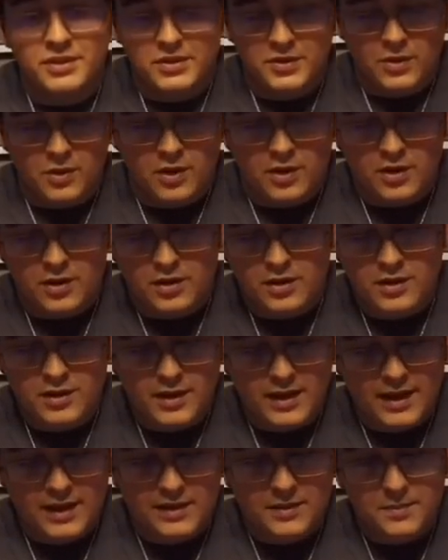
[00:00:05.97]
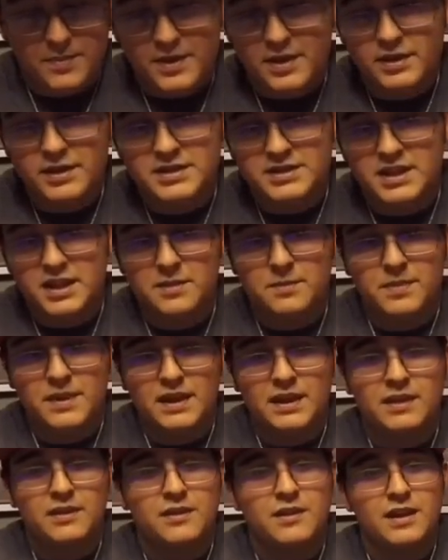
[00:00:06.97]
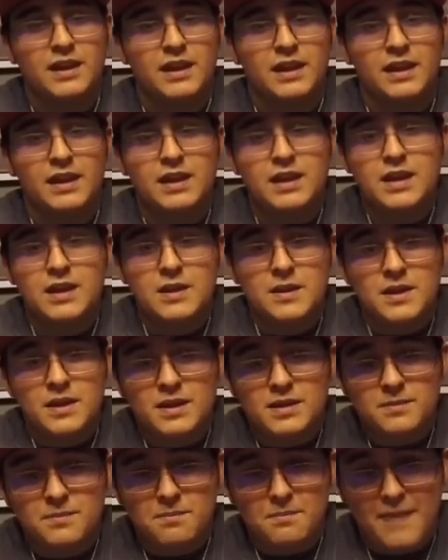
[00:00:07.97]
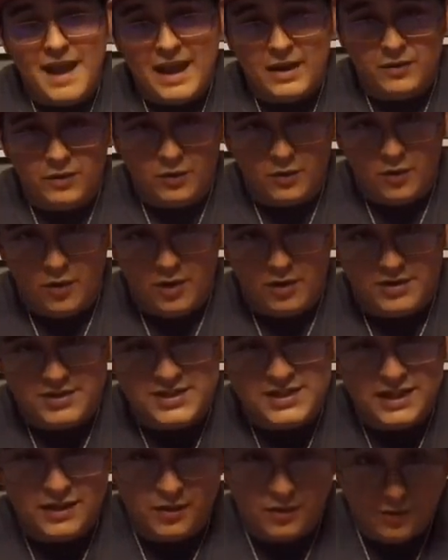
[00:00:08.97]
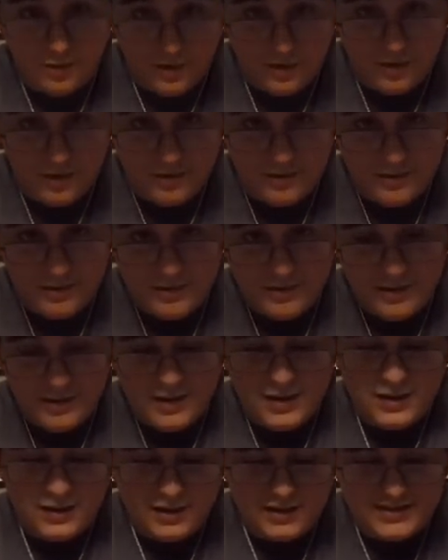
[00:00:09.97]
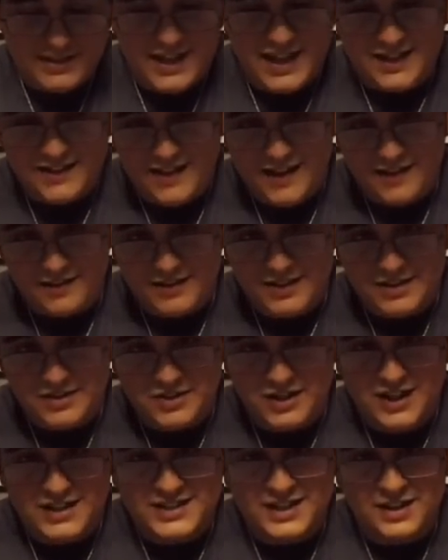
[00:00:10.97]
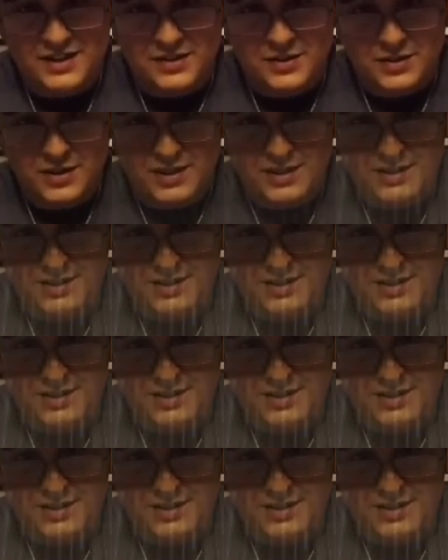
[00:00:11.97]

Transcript: tutorial, and the build is going to be the macro coil, single coil. Let's dive down and teach you guys how to do it.